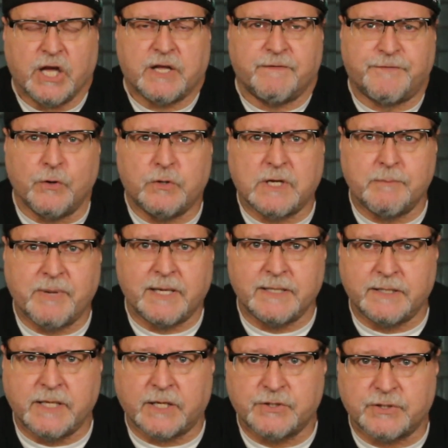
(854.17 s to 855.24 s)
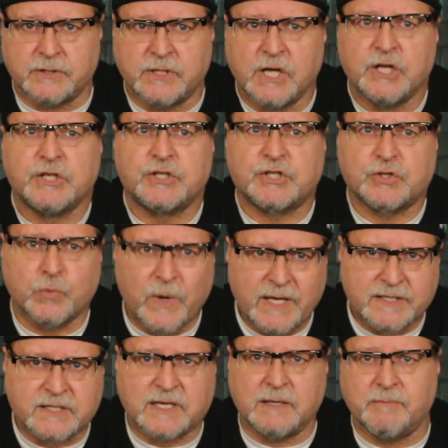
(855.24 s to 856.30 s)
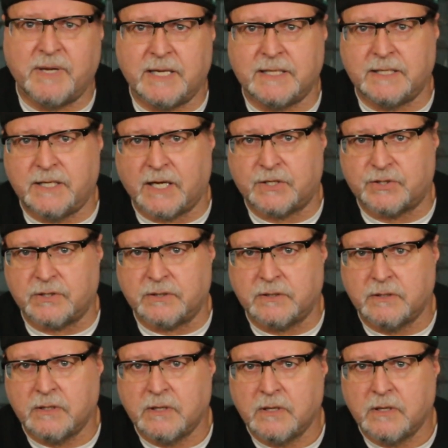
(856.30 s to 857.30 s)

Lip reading: Food can be an addiction. Sweets can be an addiction.